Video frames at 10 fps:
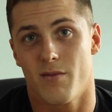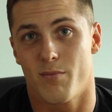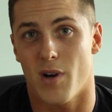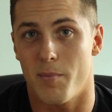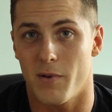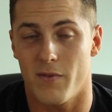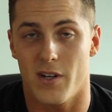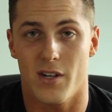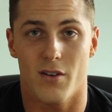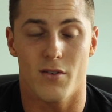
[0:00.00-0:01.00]
prepping
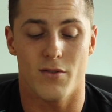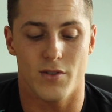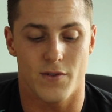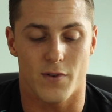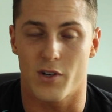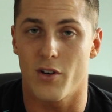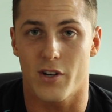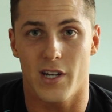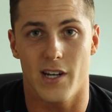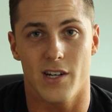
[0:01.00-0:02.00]
videos for
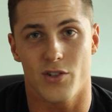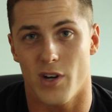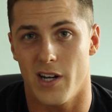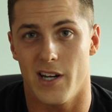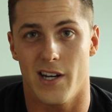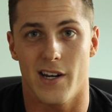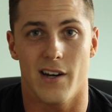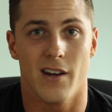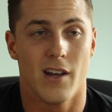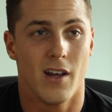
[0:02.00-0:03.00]
cooking,
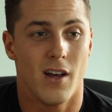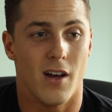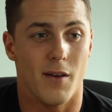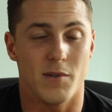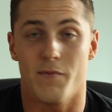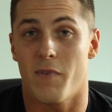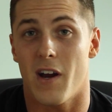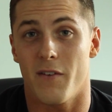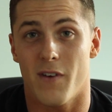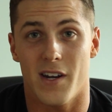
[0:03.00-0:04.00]
training, some
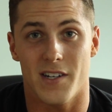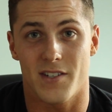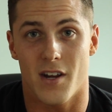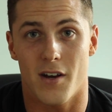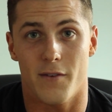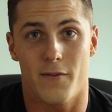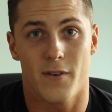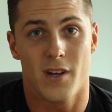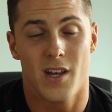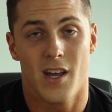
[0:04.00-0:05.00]
firefighting
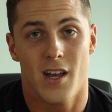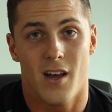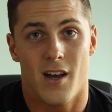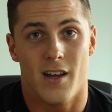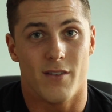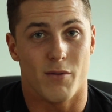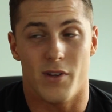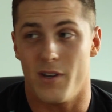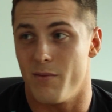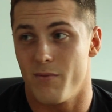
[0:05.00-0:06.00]
stuff,
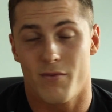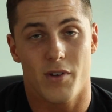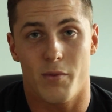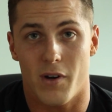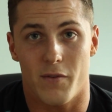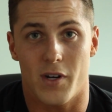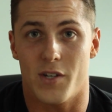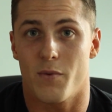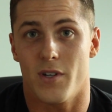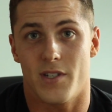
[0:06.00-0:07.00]
really whatever you
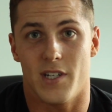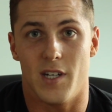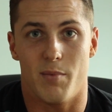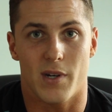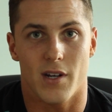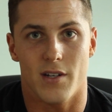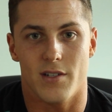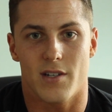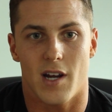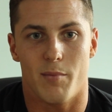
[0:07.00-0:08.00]
guys want to see,
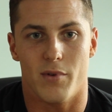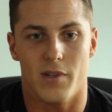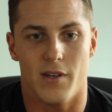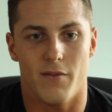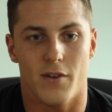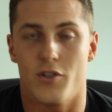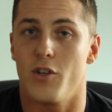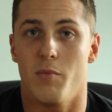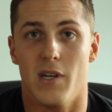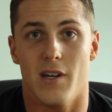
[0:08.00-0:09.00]
because I believe there
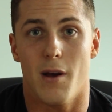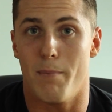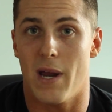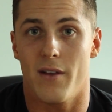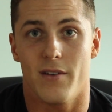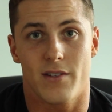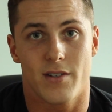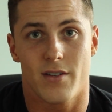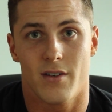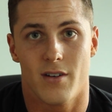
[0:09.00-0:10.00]
should be a
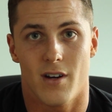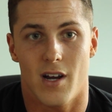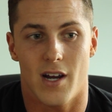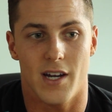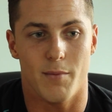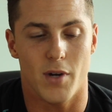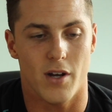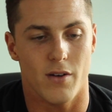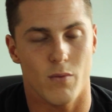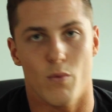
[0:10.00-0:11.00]
balance. I am
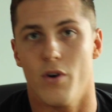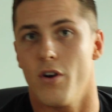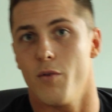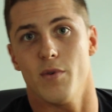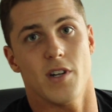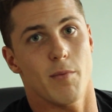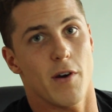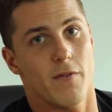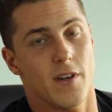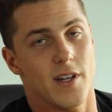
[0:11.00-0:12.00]
not 100%
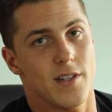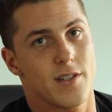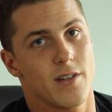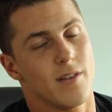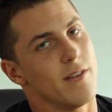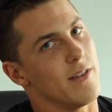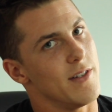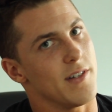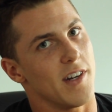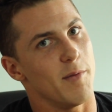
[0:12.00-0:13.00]
about fitness. This
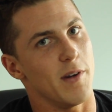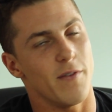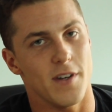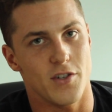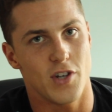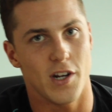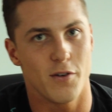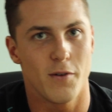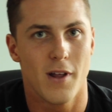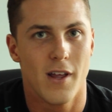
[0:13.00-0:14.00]
is going to be a fitness
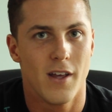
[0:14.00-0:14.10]
channel,